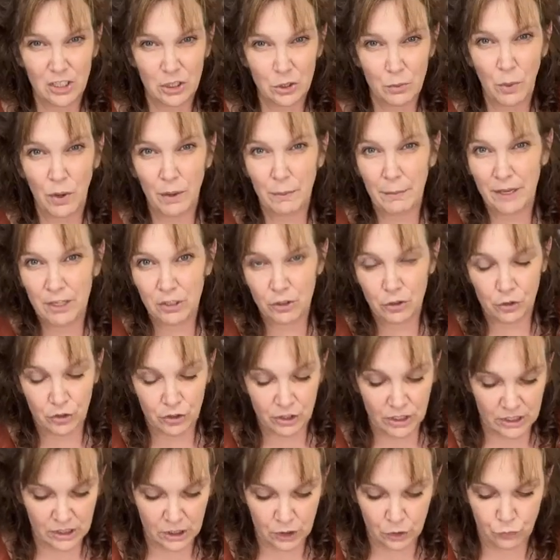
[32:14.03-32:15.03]
I just want to make
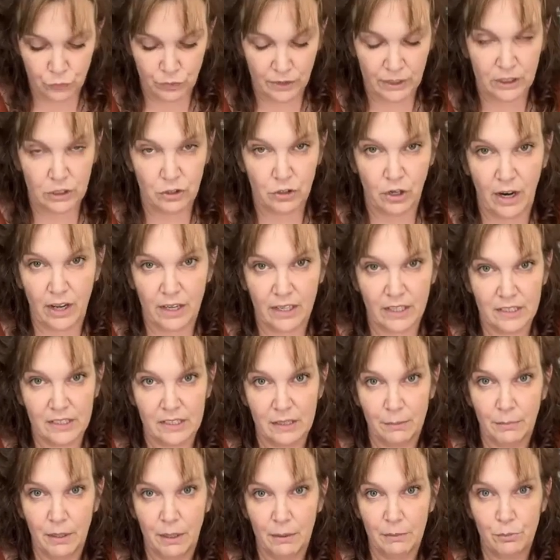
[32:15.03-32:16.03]
sure this is really dry,
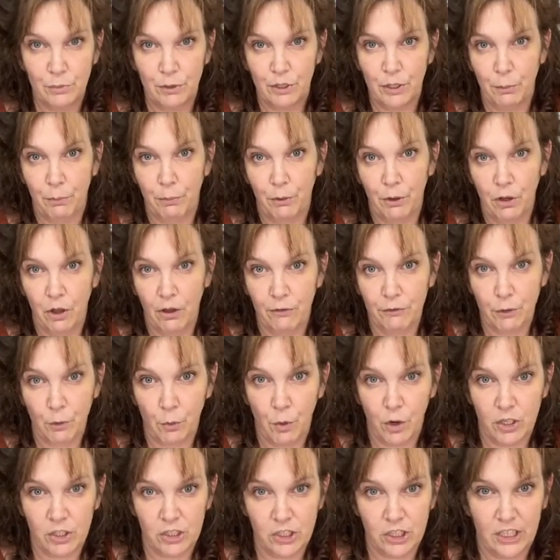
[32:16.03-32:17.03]
because sometimes when you pull off
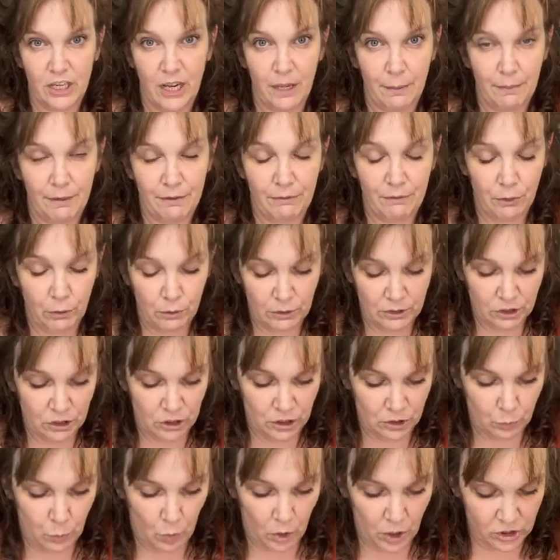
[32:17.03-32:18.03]
your washi tape, even though
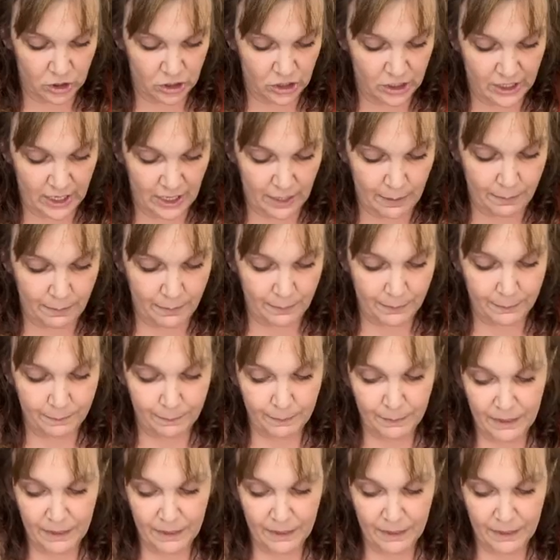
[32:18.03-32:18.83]
it's just washi tape,